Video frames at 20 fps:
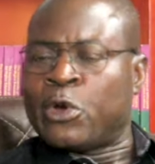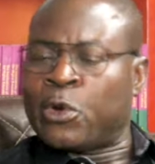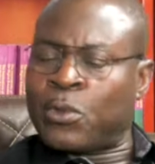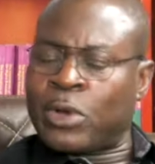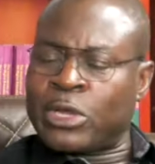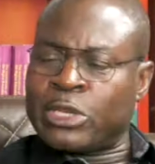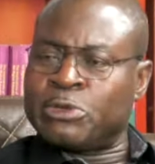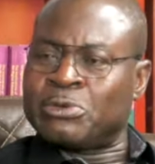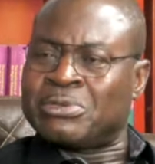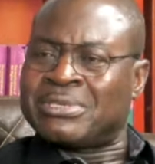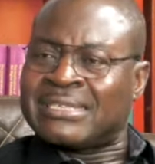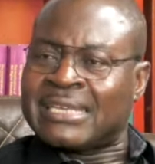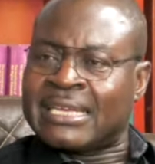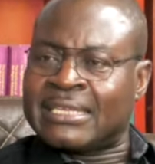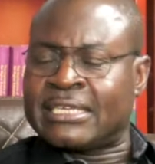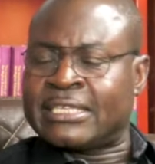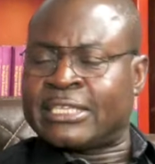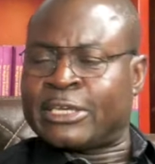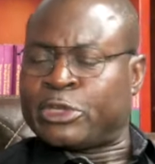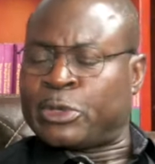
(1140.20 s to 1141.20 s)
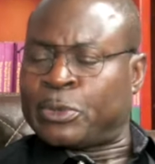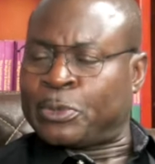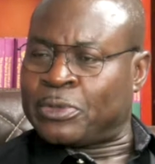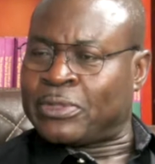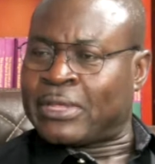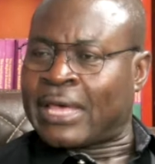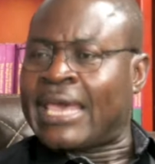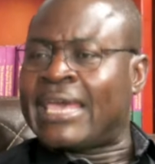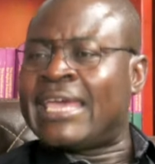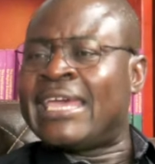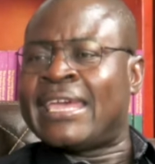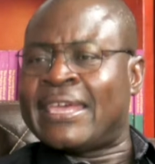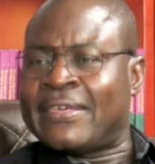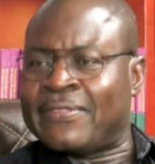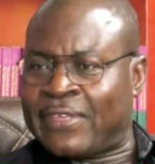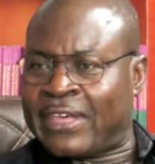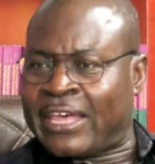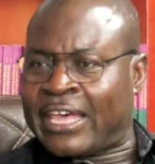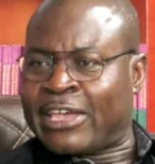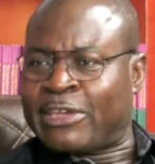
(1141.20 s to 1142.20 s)
when you state it and you put the A
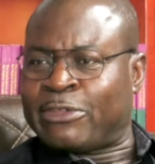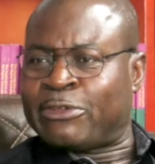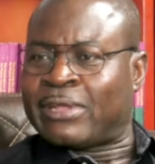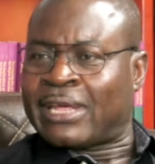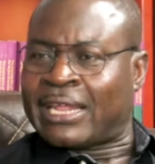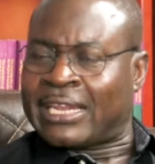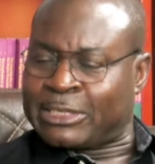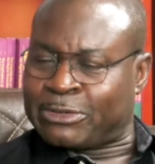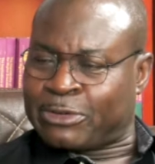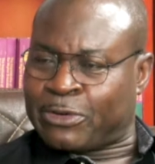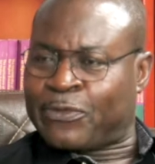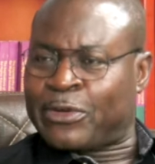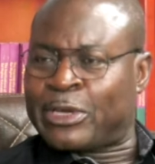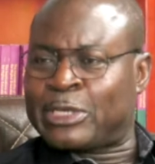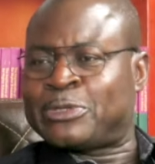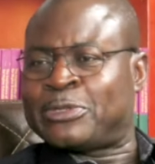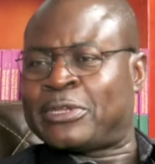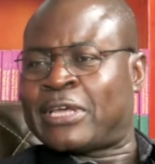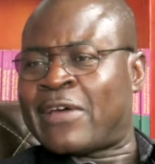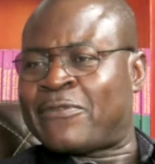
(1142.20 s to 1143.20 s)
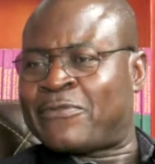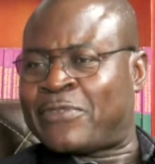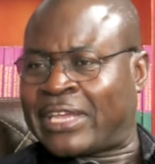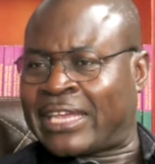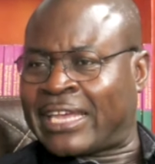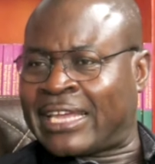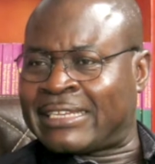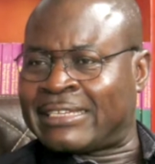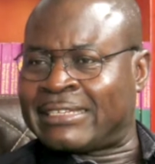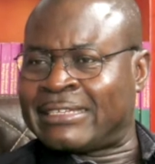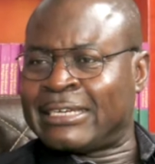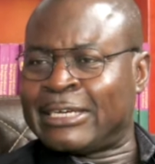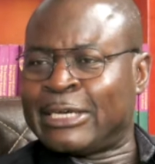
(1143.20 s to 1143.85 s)
there, you know that this refers to the African